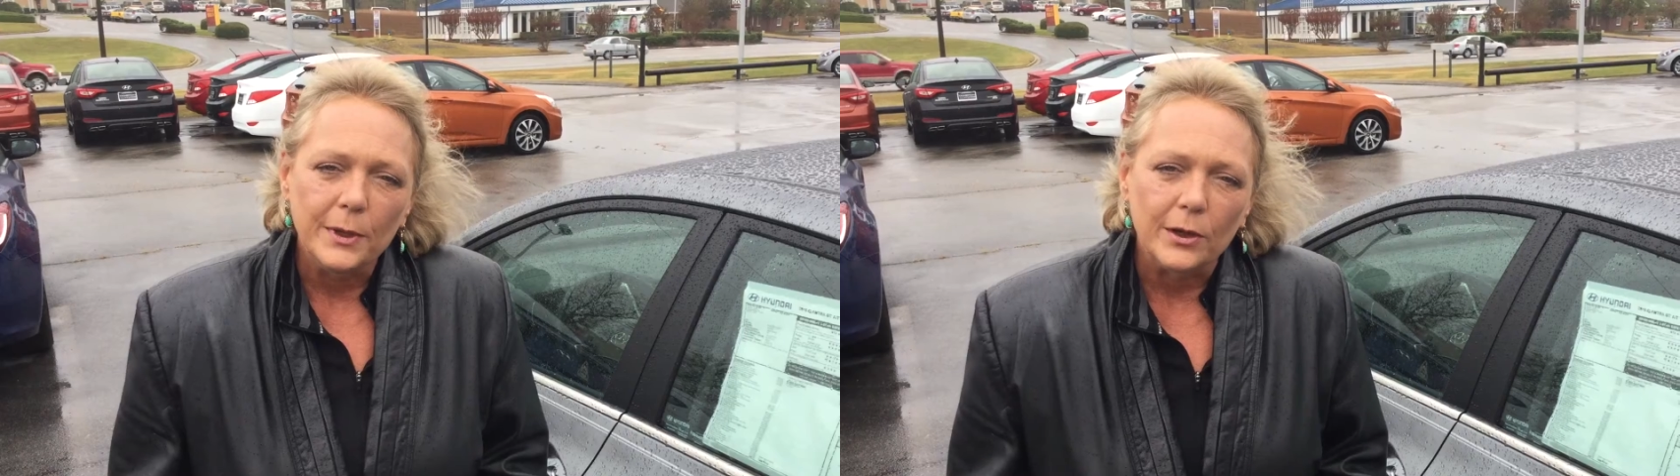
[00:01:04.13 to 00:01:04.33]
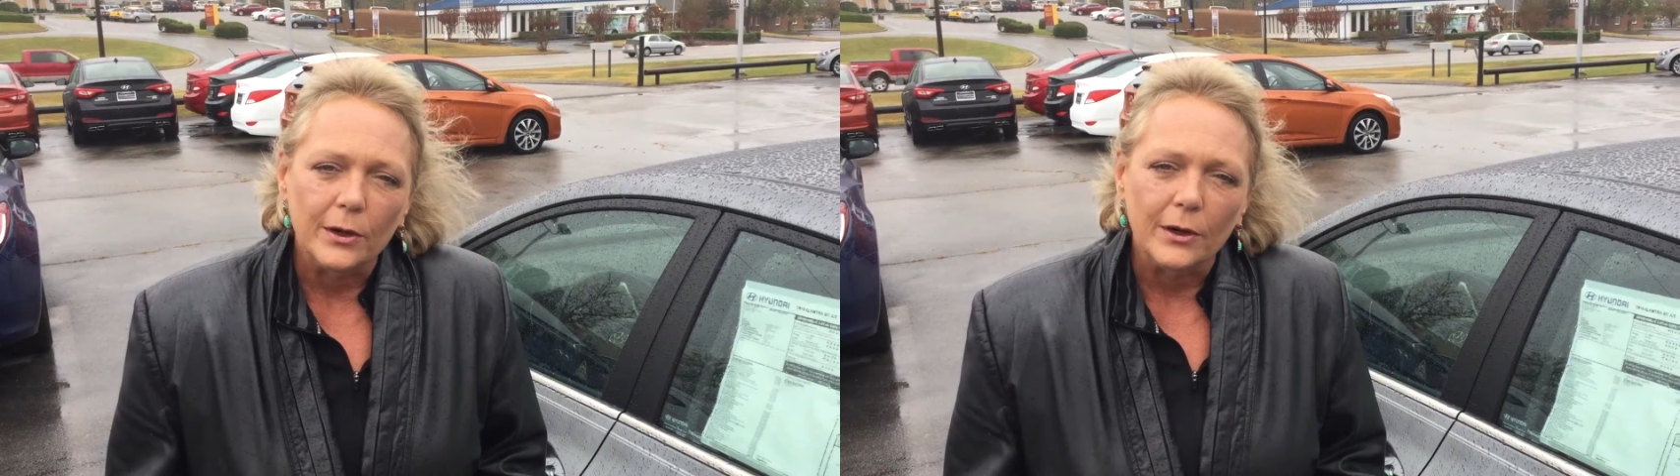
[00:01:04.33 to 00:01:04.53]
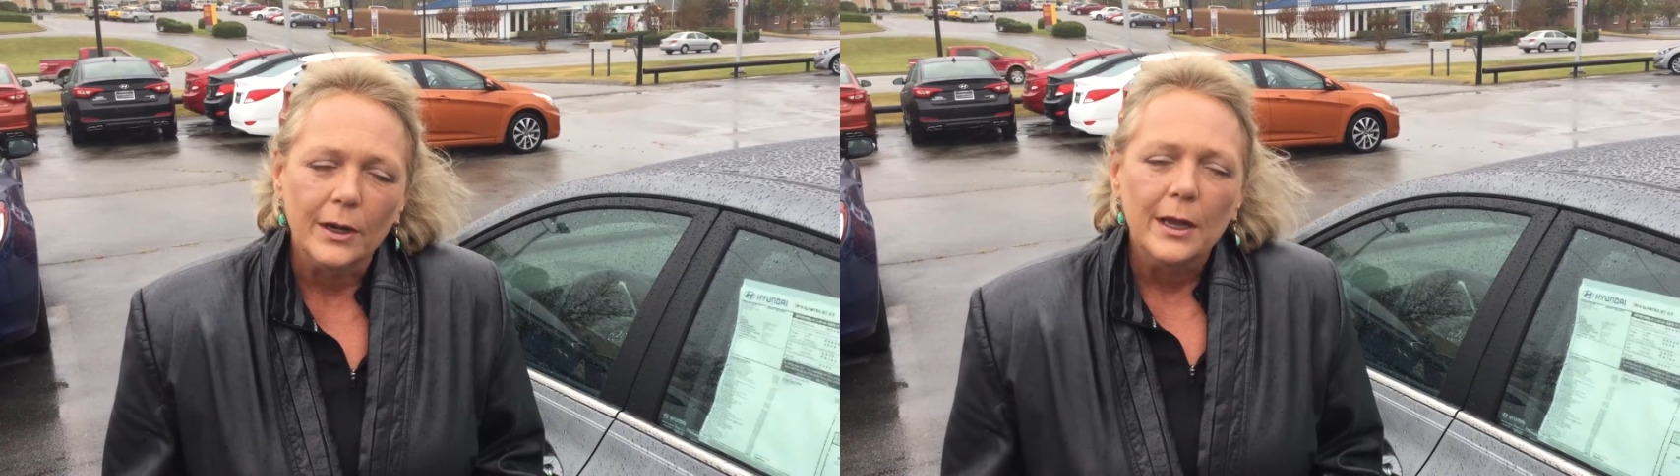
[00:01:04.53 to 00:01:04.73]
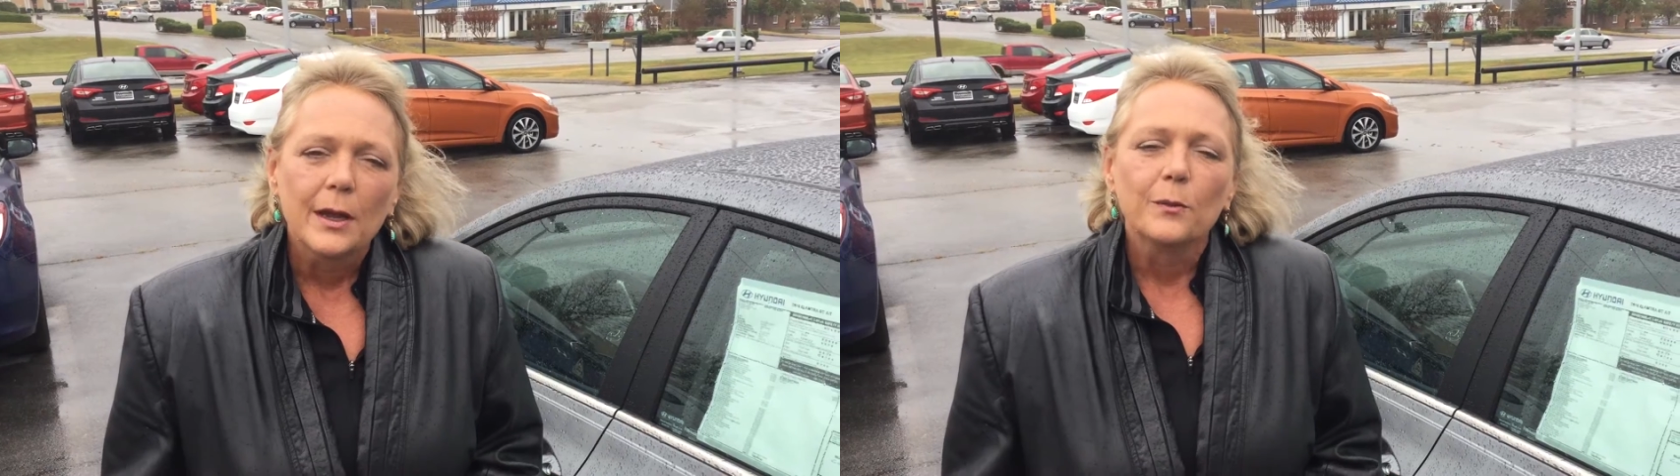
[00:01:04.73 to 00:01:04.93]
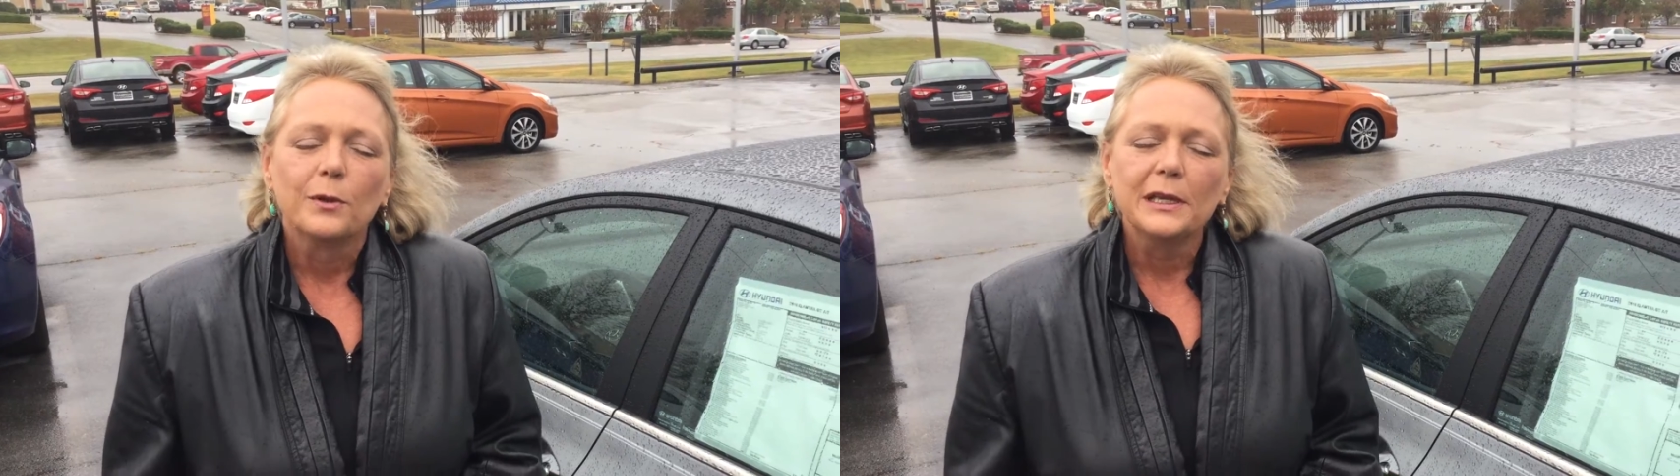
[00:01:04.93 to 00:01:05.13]
Muir.
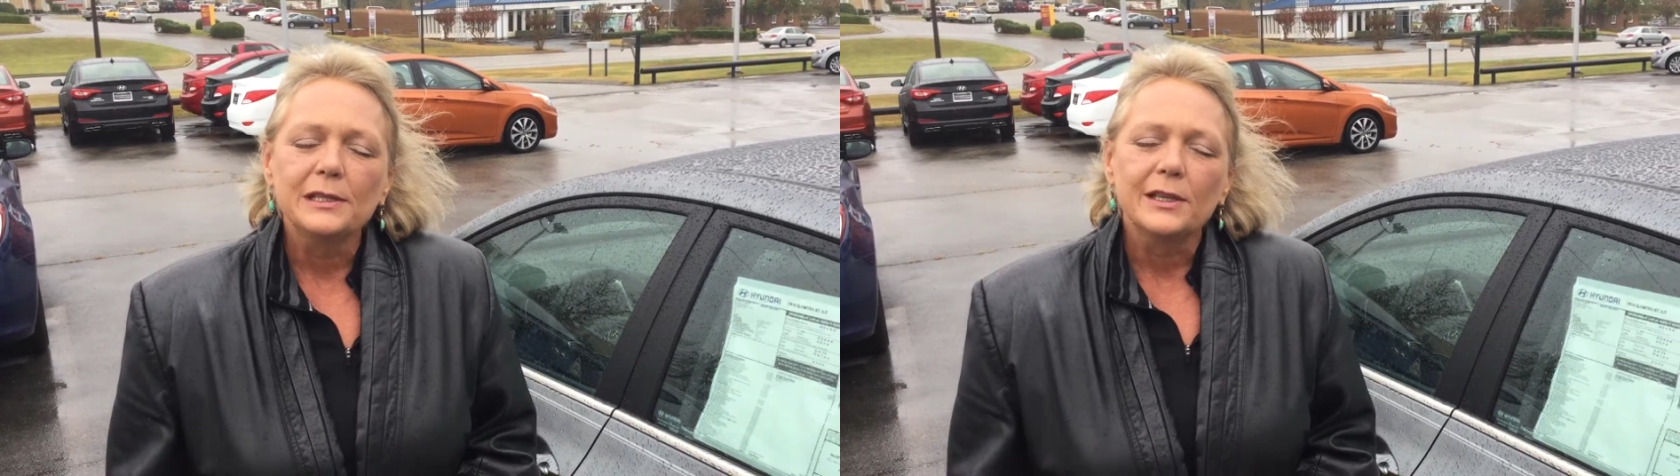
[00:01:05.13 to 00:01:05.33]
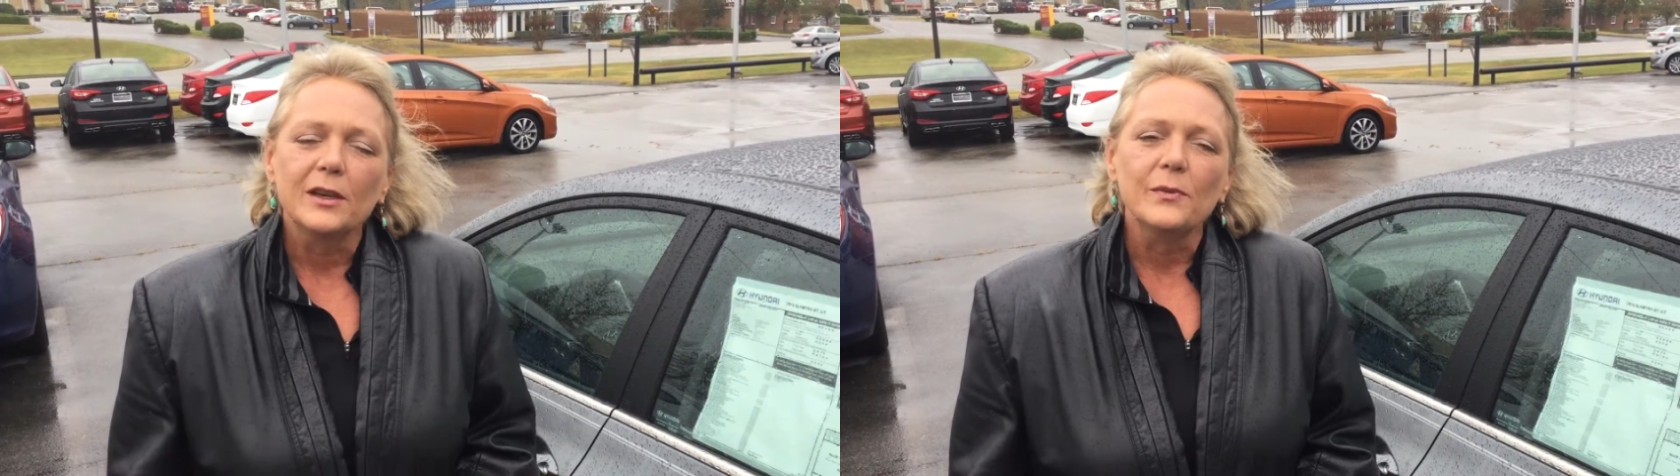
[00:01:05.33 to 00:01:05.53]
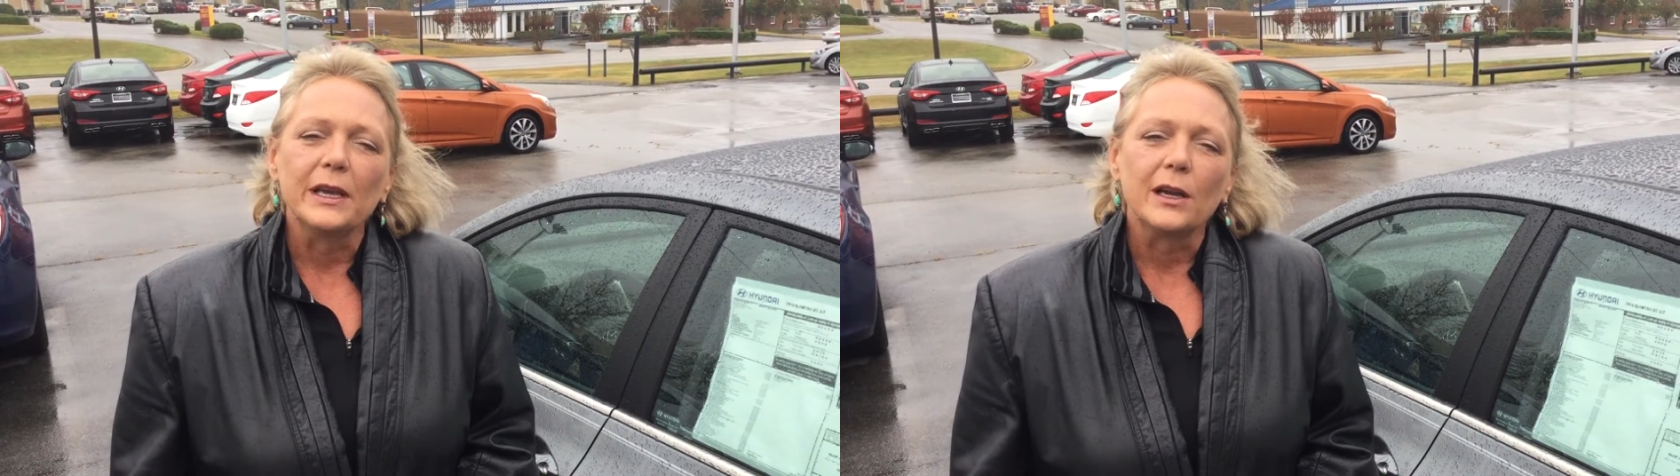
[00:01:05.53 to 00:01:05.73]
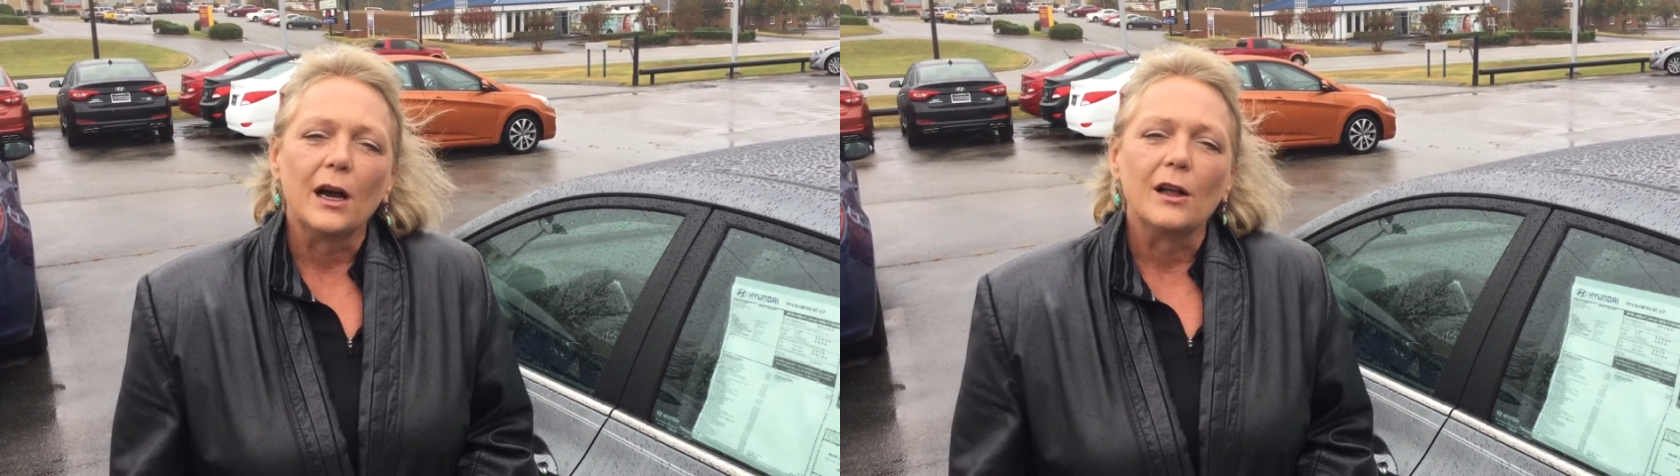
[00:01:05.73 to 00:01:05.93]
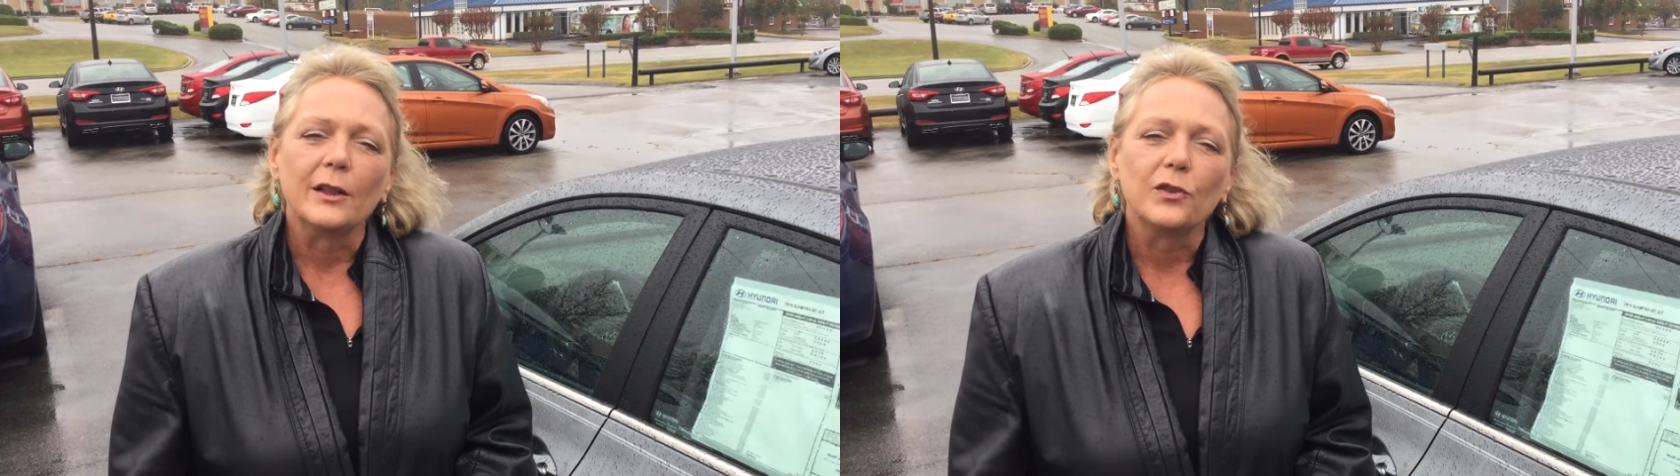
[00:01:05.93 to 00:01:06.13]
Please give me a call at